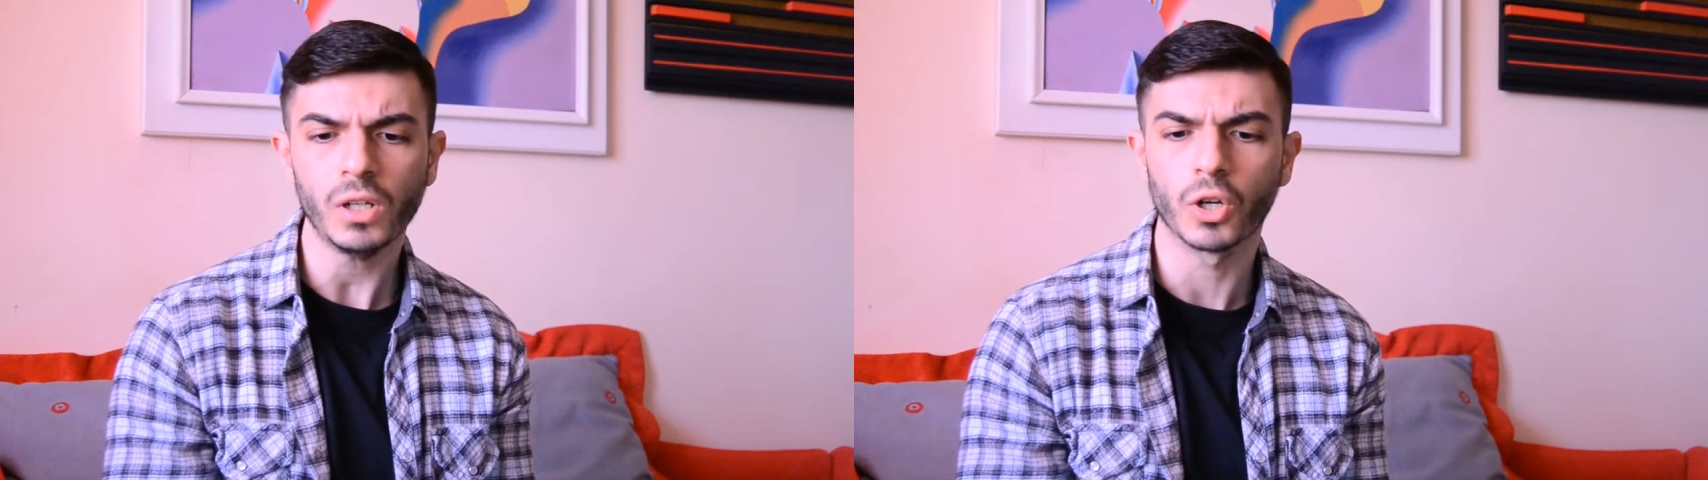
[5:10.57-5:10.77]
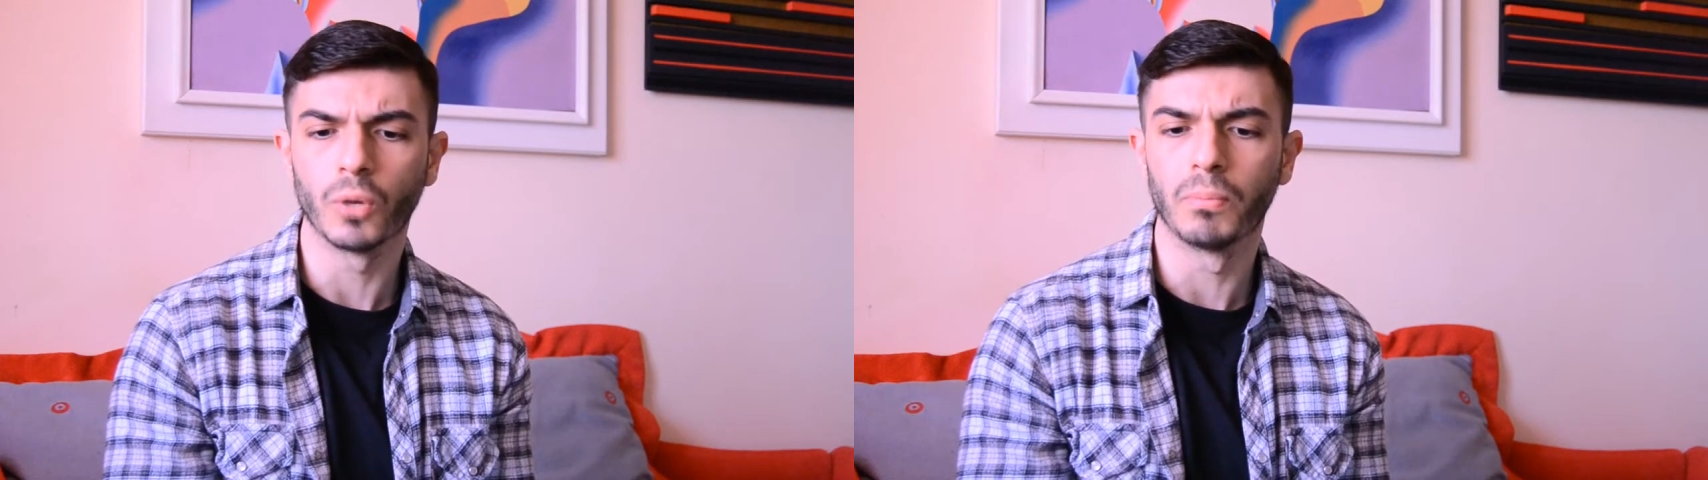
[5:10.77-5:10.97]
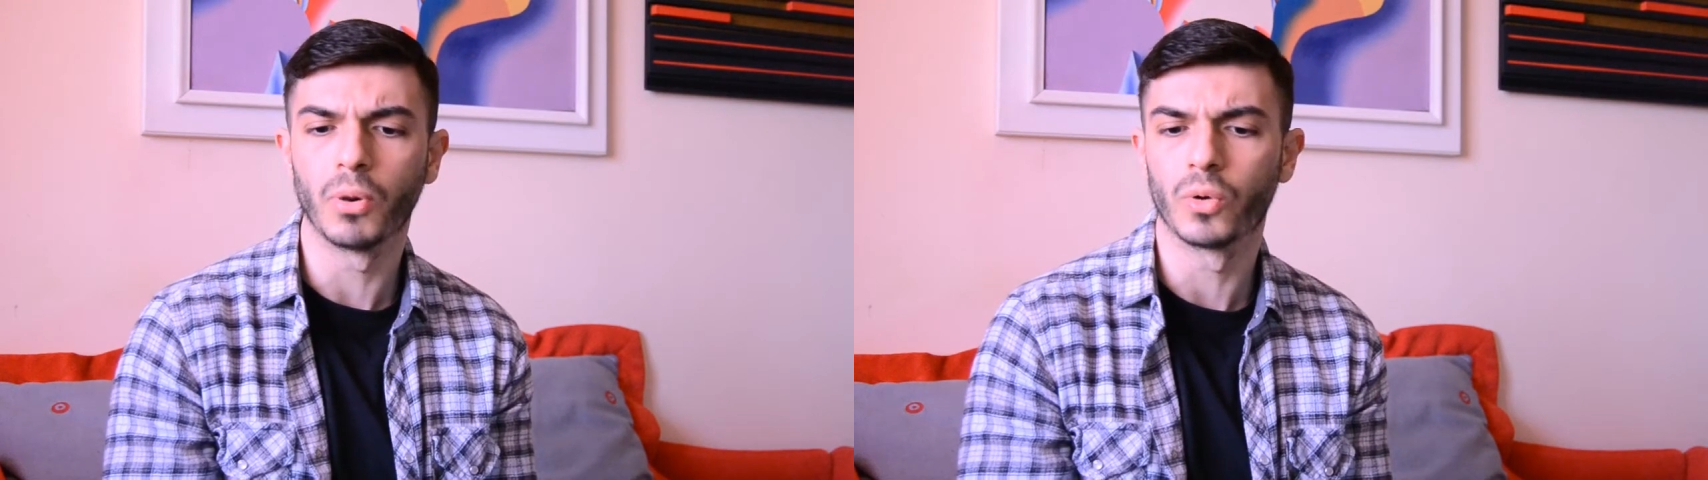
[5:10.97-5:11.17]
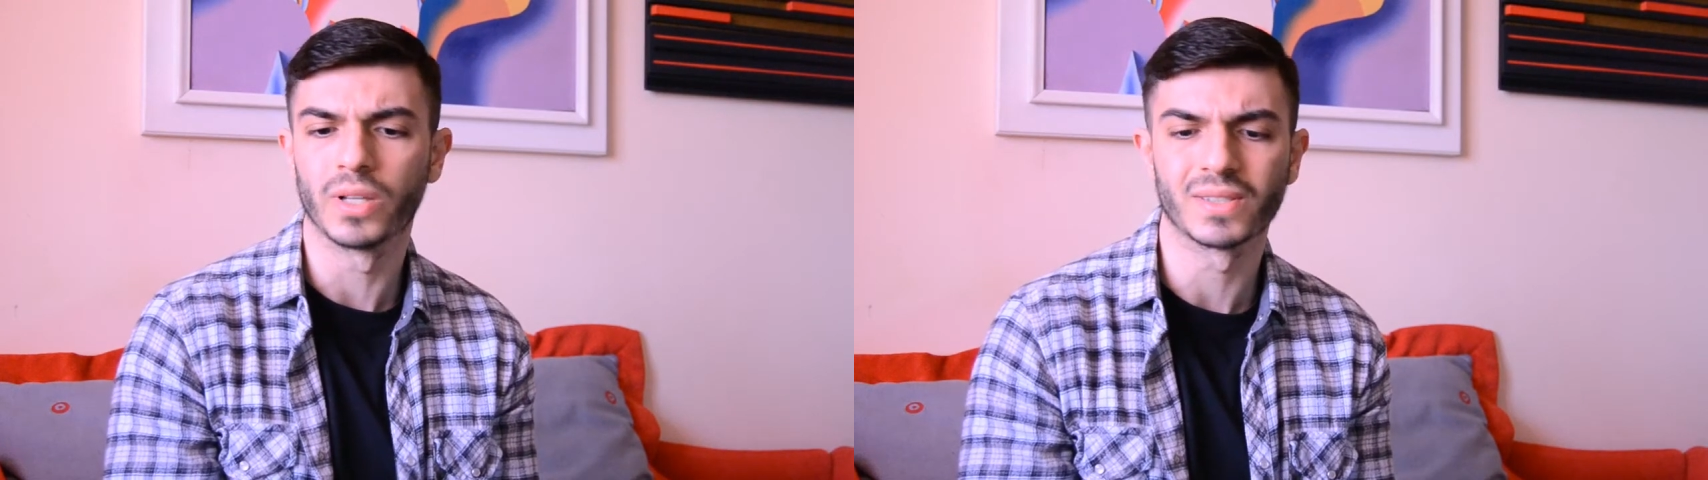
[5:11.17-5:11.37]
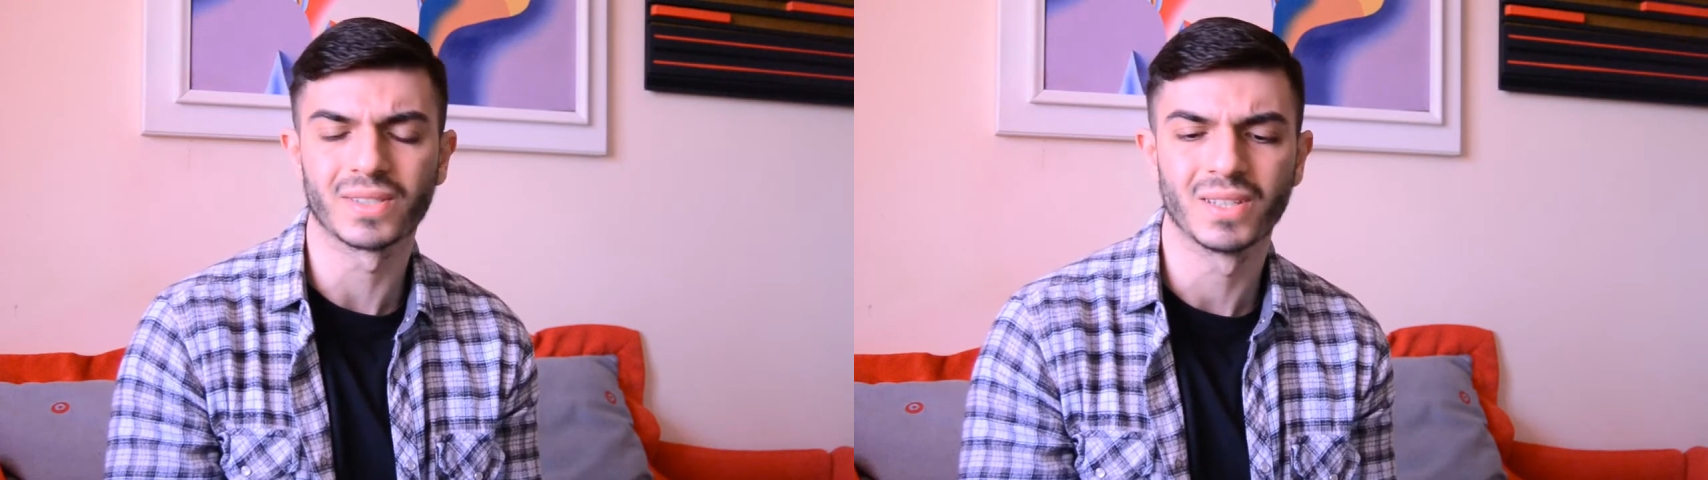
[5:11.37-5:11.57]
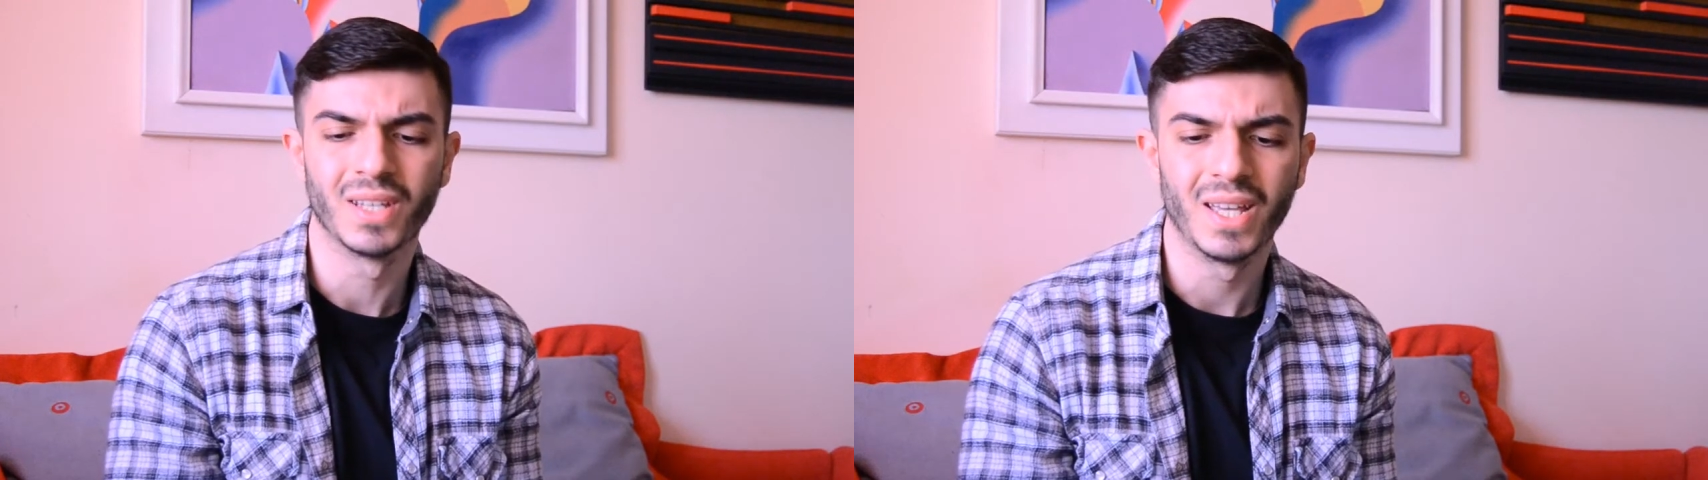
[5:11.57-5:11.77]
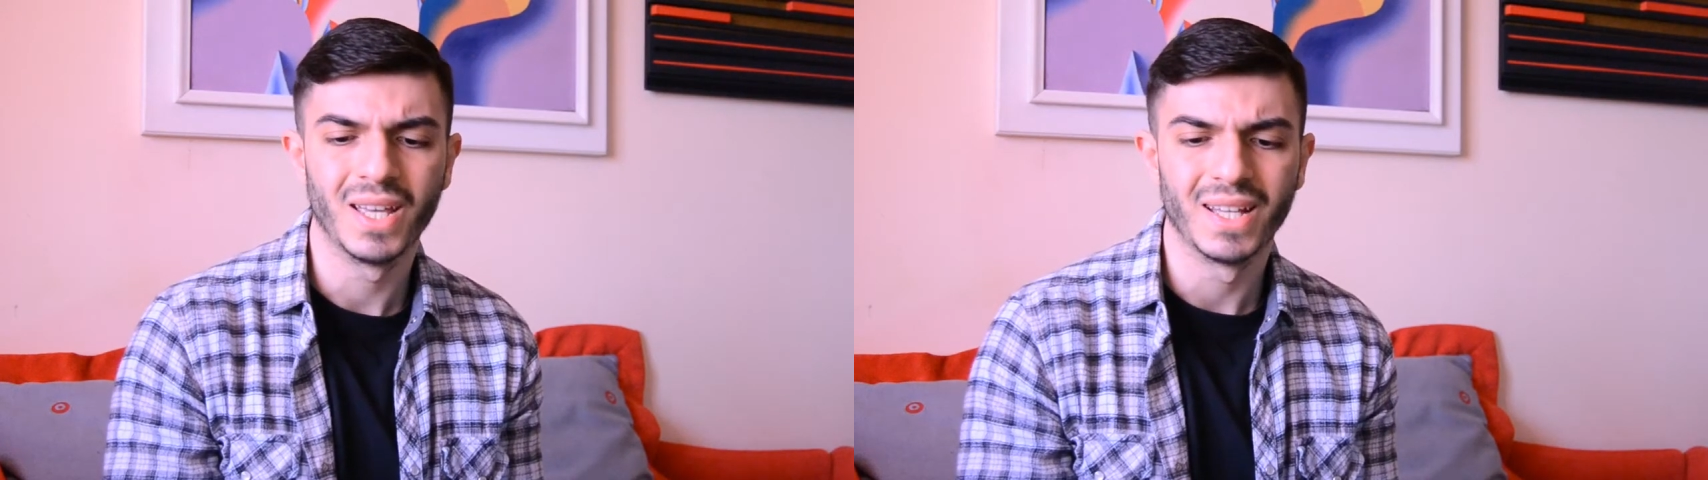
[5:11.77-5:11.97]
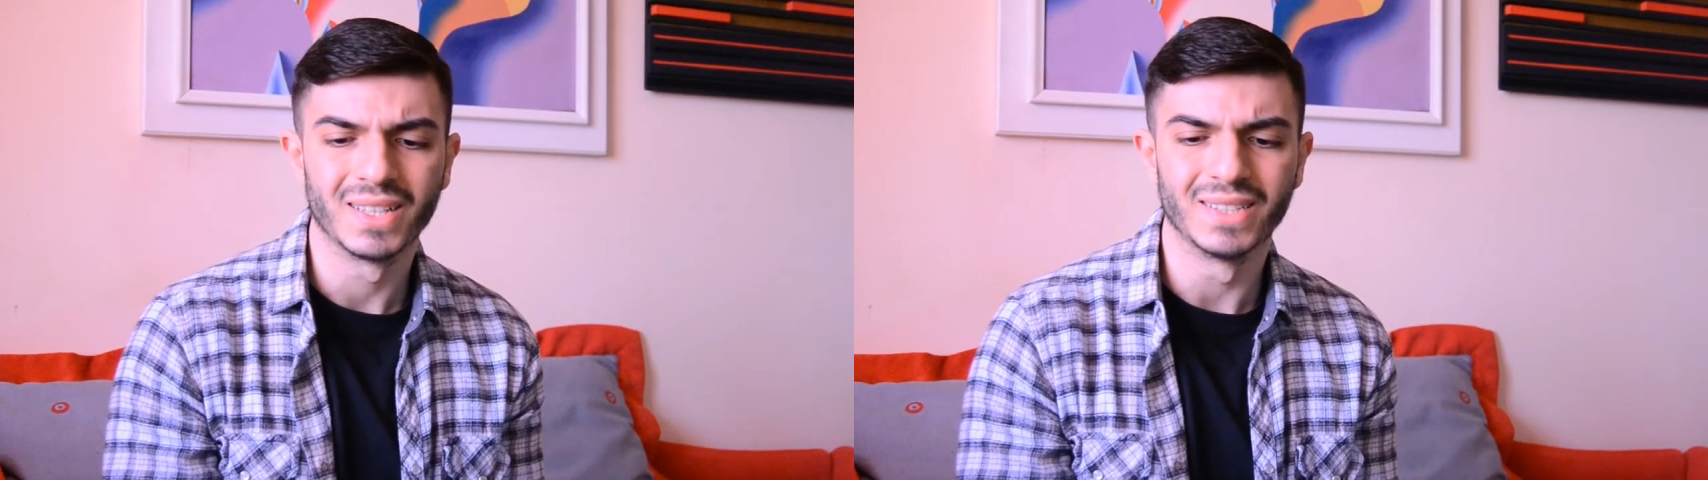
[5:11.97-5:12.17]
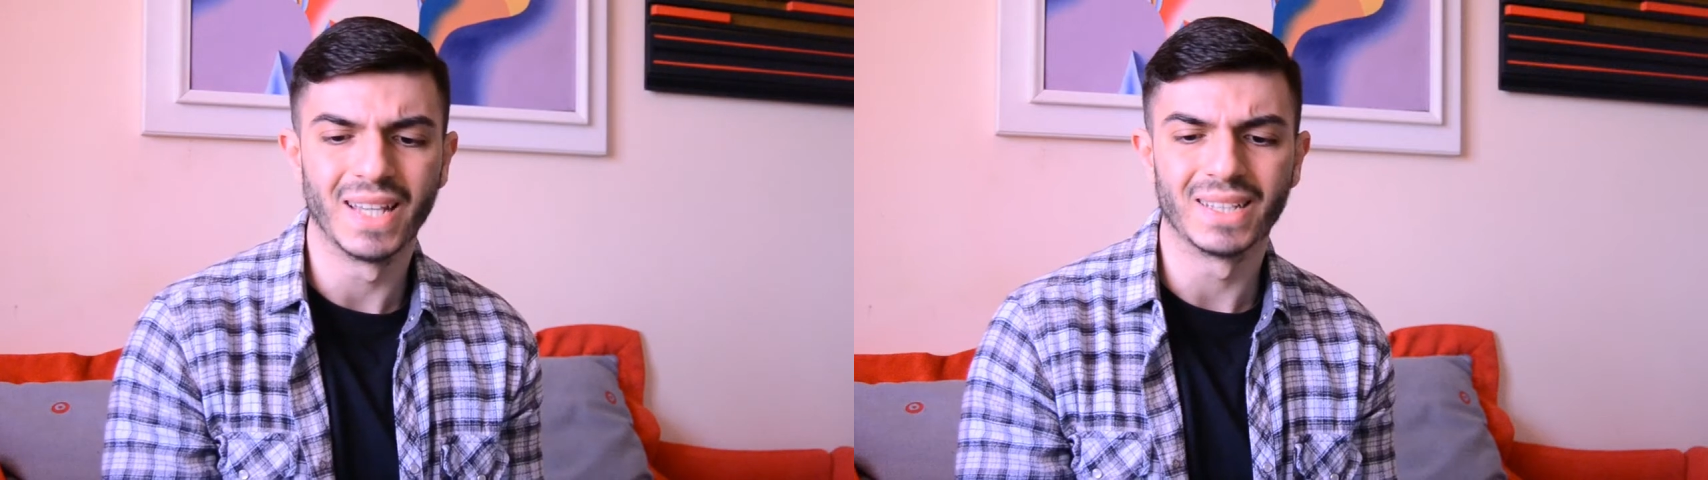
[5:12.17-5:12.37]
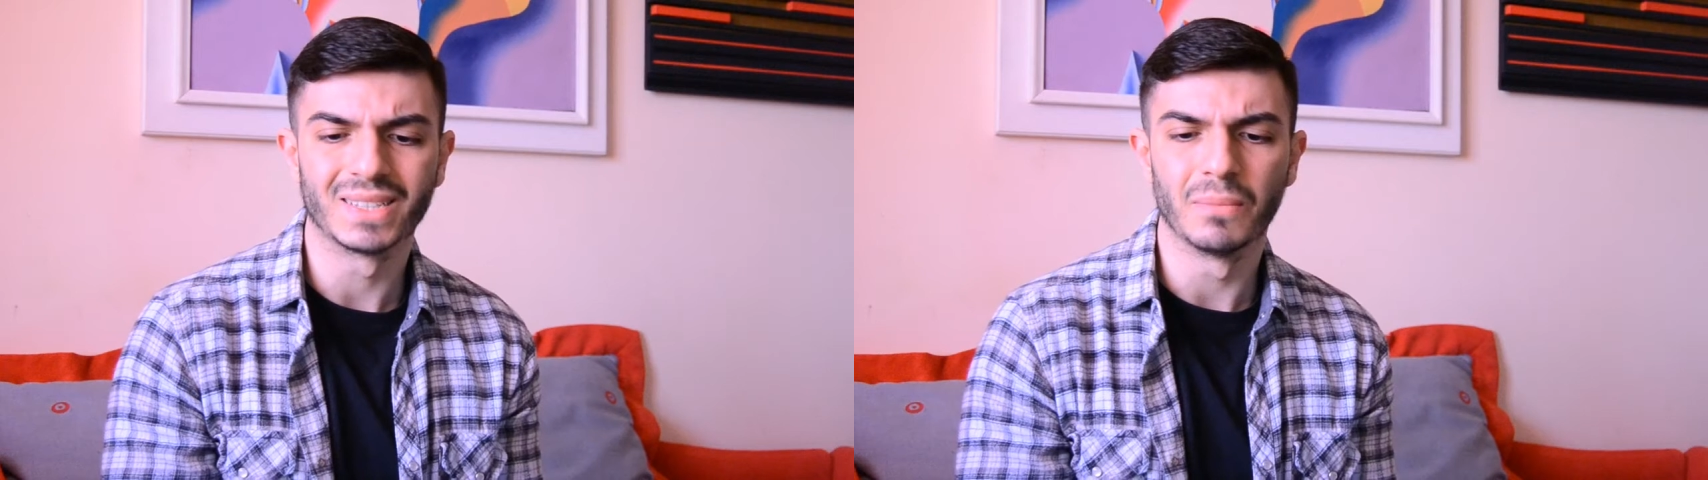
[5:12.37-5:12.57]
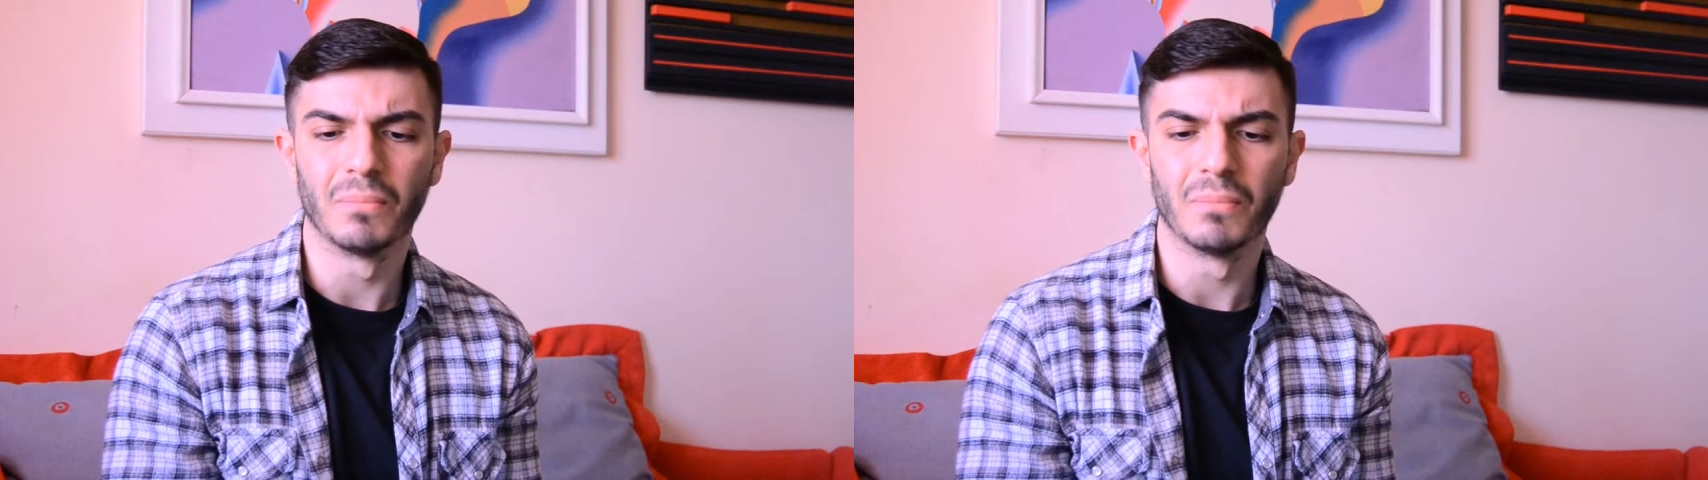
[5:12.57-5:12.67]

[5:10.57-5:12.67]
components that